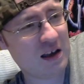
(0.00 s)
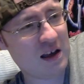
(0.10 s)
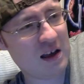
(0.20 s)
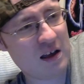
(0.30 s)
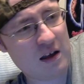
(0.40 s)

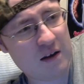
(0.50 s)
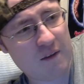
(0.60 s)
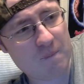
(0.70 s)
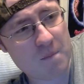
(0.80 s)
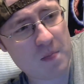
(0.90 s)

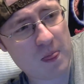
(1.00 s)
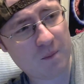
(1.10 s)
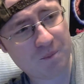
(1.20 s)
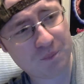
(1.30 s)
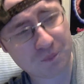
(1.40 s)

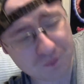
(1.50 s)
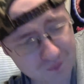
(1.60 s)
(silence)